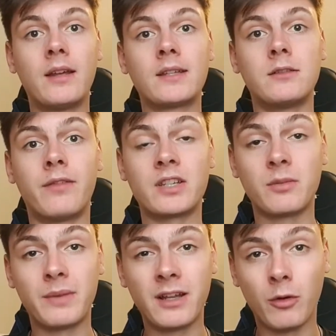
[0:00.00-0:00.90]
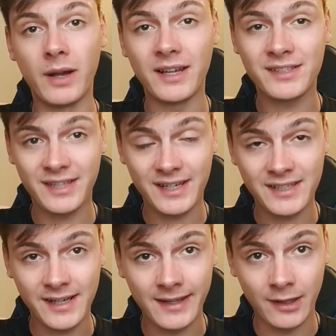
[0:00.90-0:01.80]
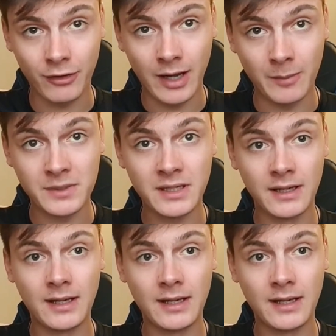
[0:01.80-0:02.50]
So if you're somebody who weighs 60 kilograms,